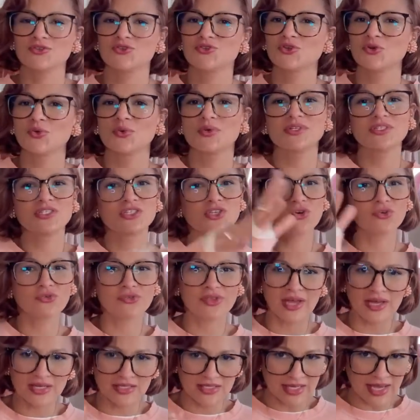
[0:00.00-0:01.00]
So until
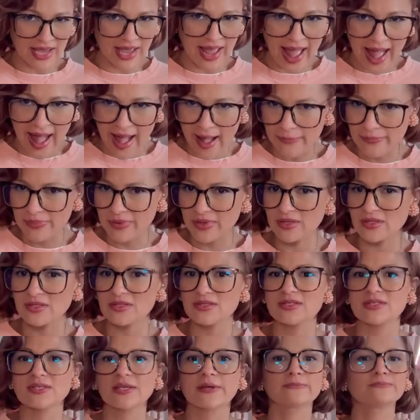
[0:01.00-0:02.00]
that day
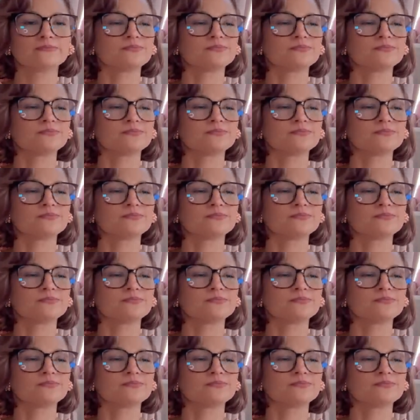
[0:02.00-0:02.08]
happens,